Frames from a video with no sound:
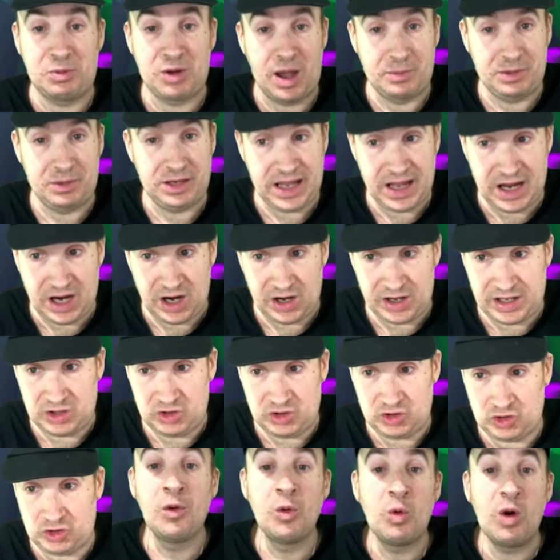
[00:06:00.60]
Poppet
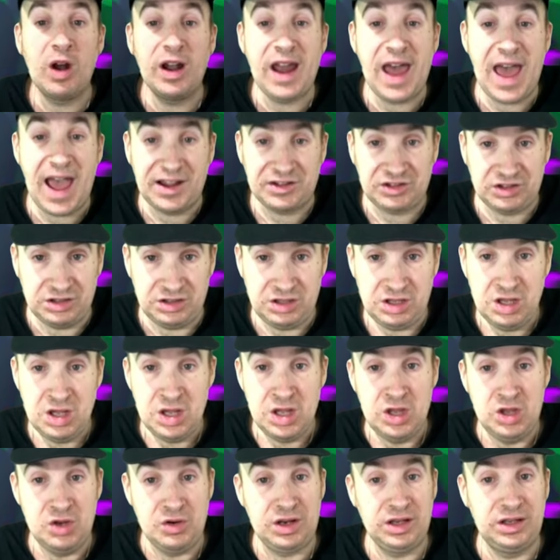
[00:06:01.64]
heritage. For one action,
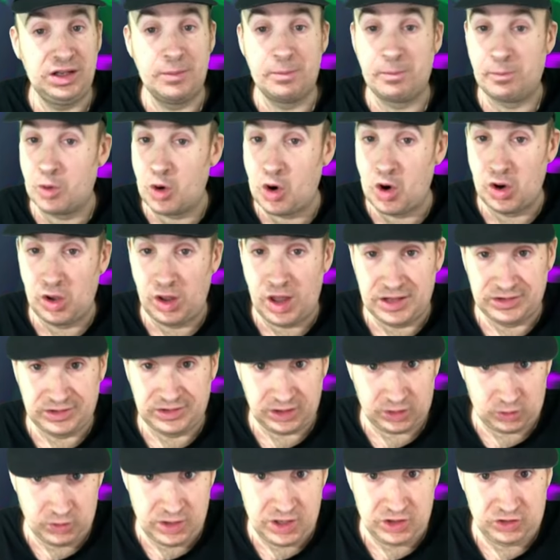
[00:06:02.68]
you can demoralize a
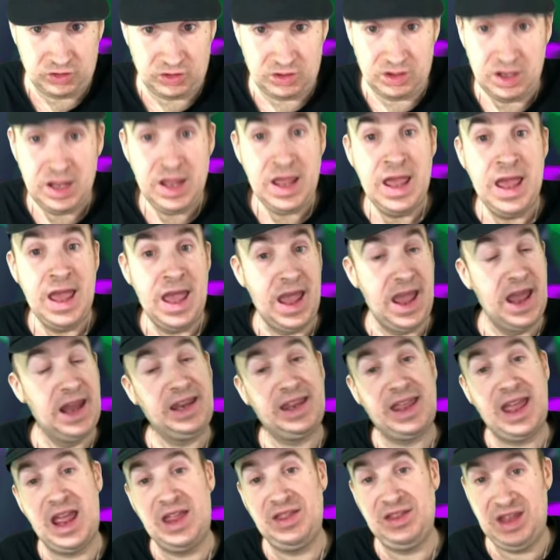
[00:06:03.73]
creature and
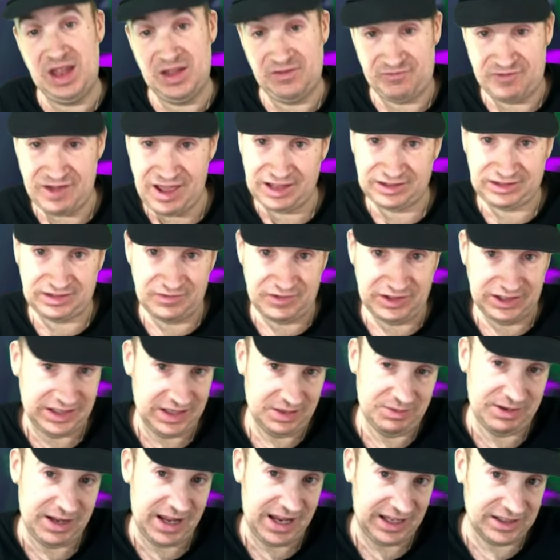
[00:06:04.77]
gain the effects of
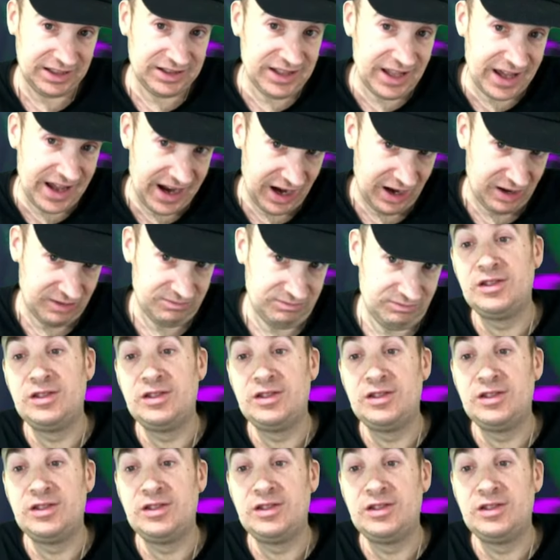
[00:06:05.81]
Intimidating Glare.